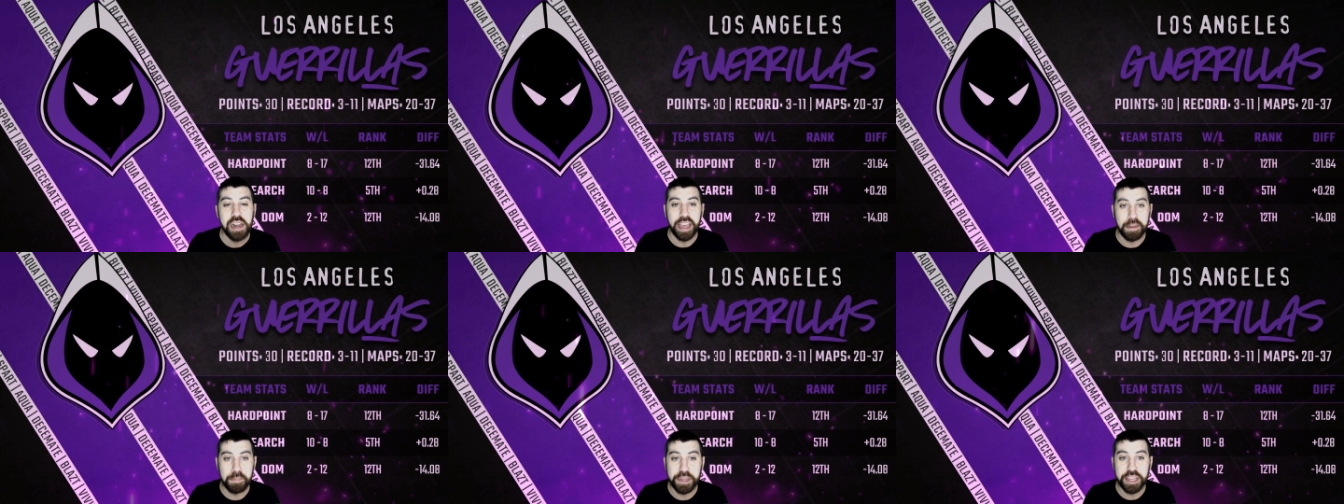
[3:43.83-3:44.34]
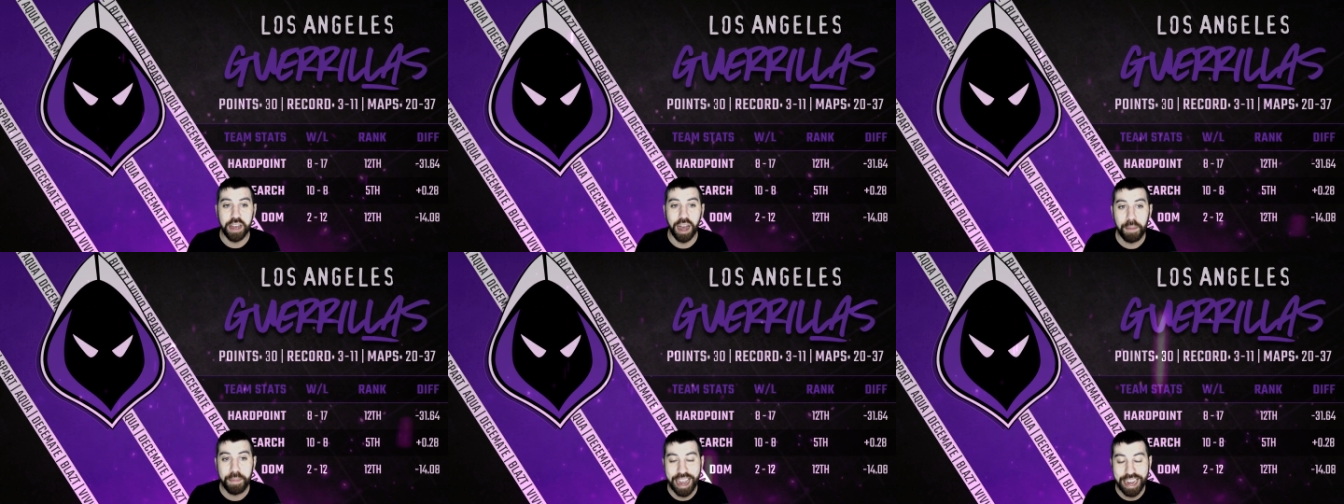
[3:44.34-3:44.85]
and
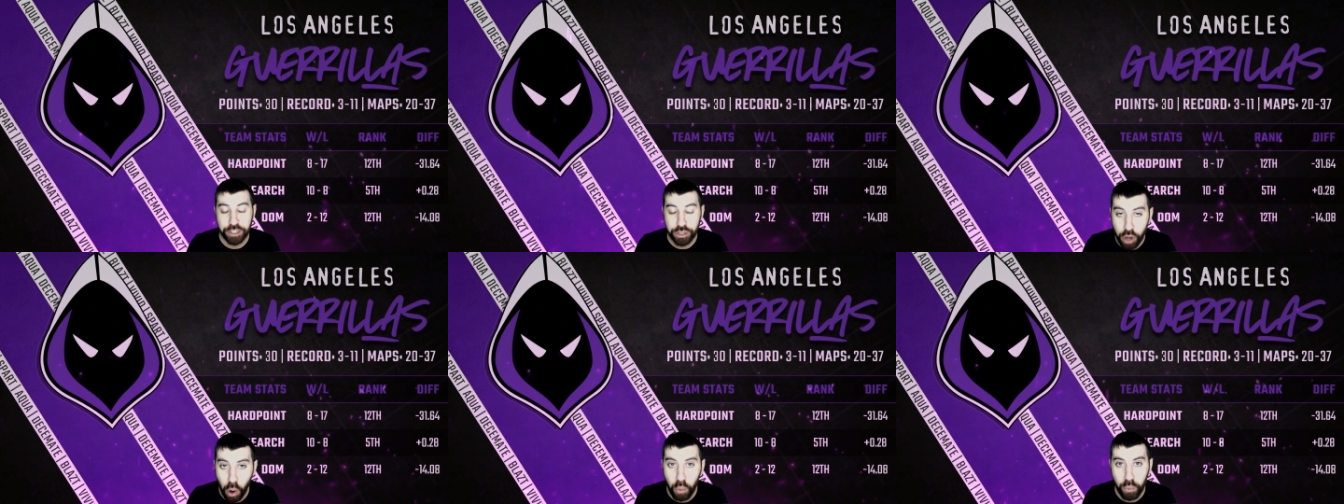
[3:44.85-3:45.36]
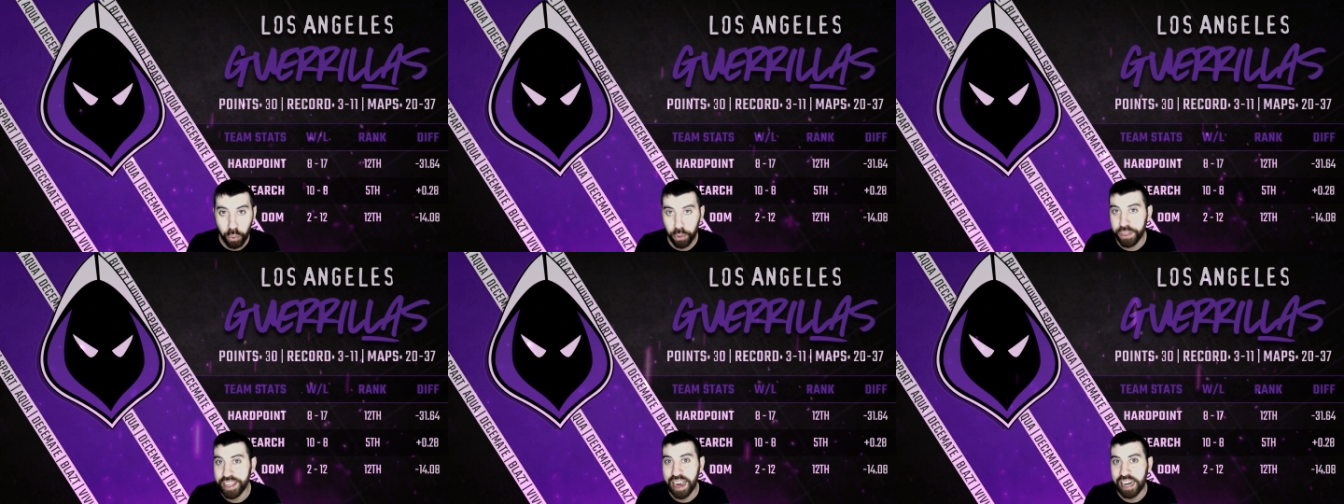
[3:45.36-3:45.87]
become a
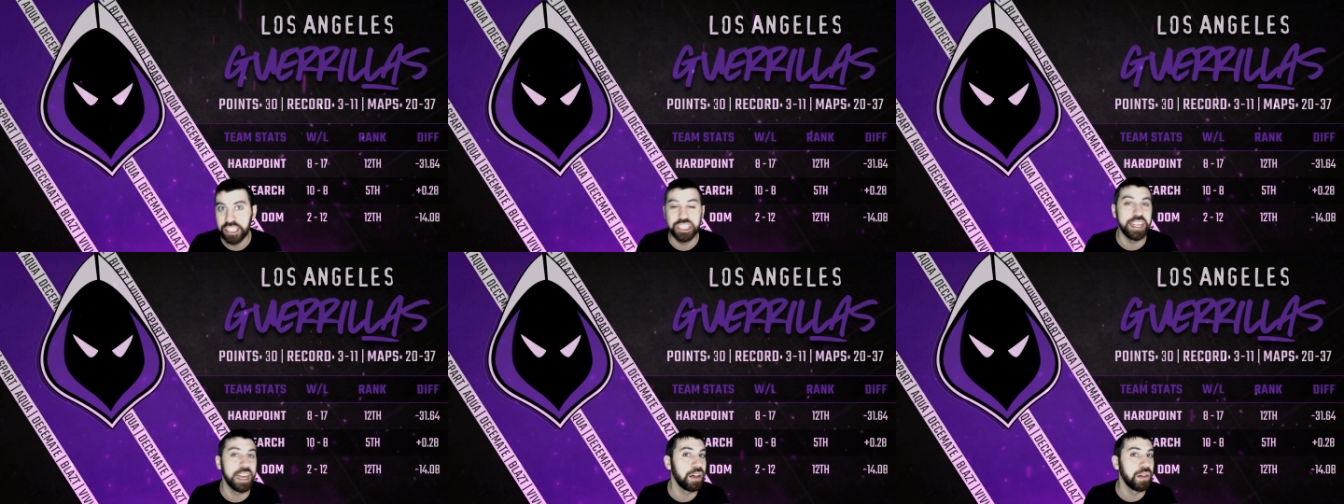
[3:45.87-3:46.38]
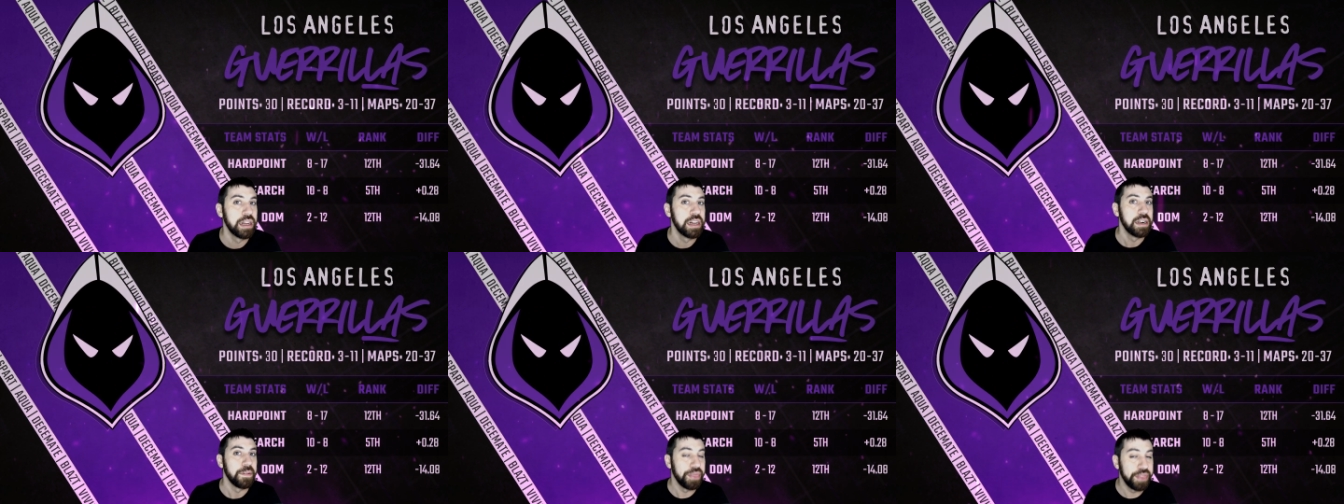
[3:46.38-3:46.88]
noteworthy IGL,
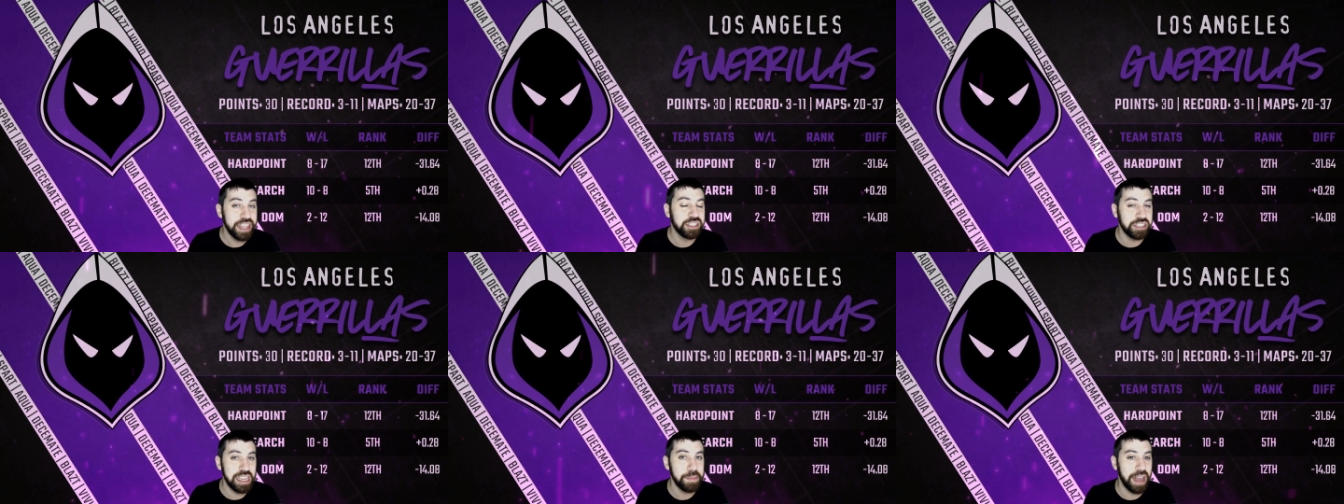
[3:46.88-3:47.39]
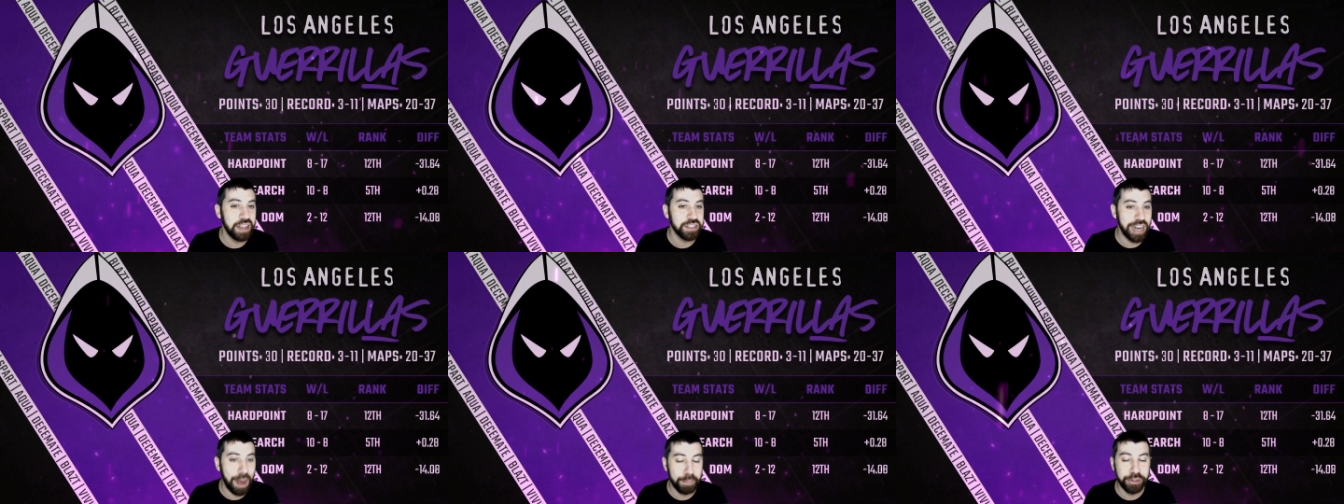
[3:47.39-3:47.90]
this team has an
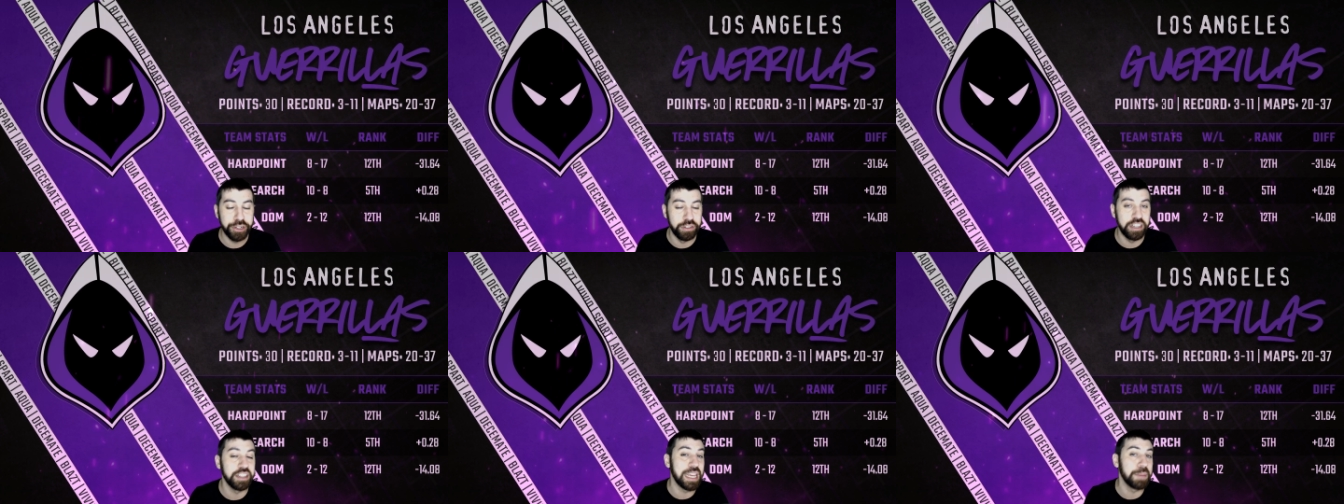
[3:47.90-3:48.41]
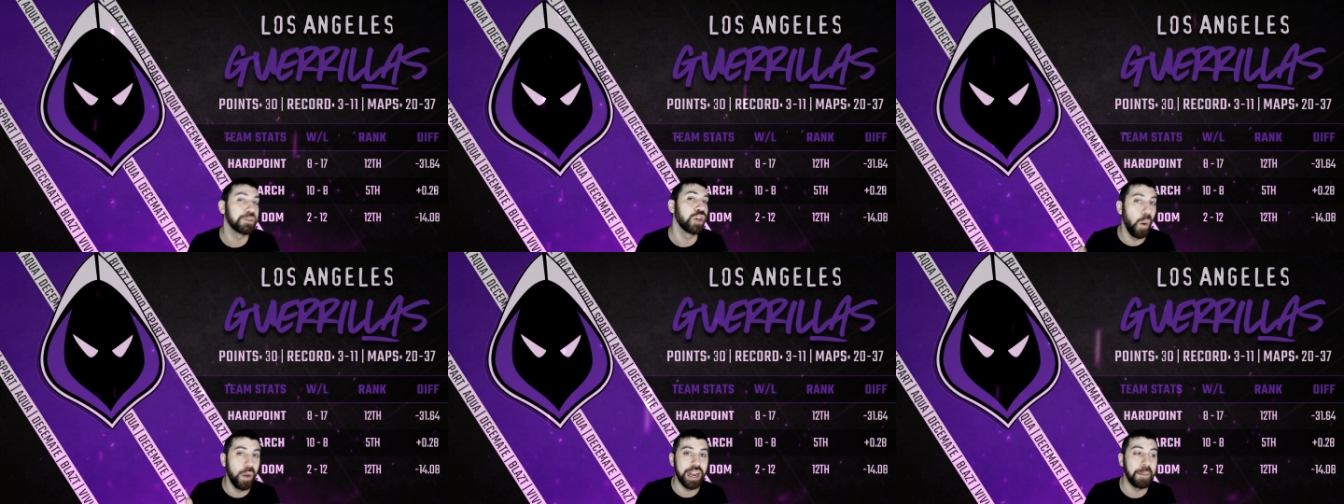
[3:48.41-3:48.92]
opportunity to keep
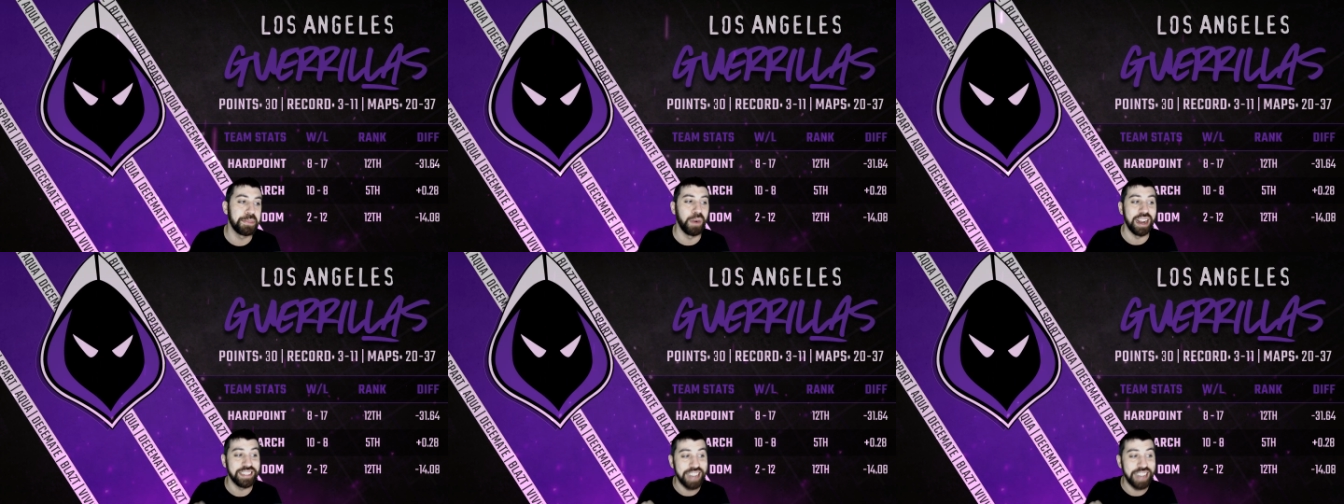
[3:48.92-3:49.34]
going up the ranks.